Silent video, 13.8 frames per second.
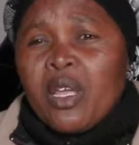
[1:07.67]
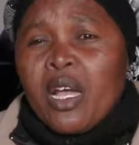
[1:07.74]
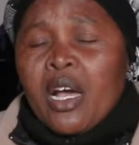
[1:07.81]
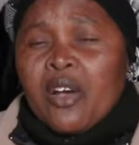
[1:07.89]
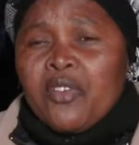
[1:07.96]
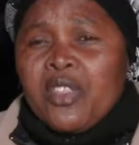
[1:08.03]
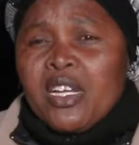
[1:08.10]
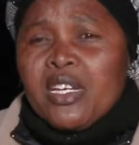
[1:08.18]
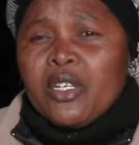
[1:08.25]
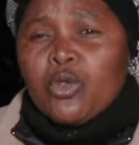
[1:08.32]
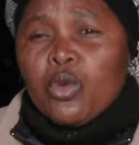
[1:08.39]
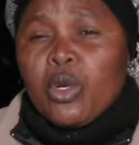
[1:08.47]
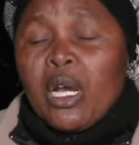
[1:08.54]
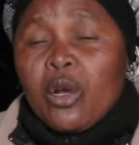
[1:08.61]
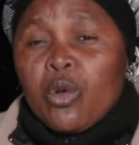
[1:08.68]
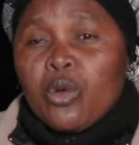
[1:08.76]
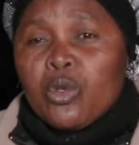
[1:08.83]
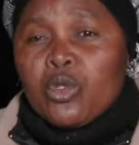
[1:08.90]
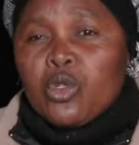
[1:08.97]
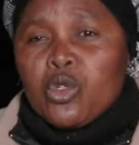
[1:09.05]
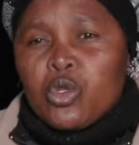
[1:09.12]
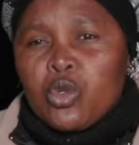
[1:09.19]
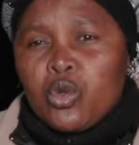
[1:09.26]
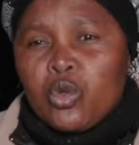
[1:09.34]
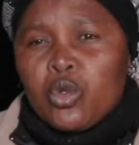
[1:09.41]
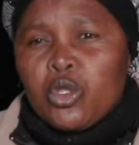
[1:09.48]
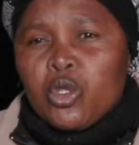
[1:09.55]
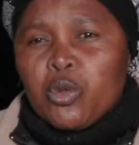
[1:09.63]
After that, we are going to school
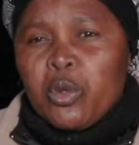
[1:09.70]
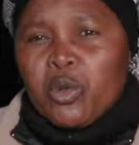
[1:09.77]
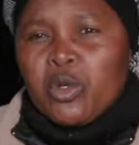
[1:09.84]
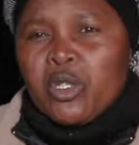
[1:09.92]
to speak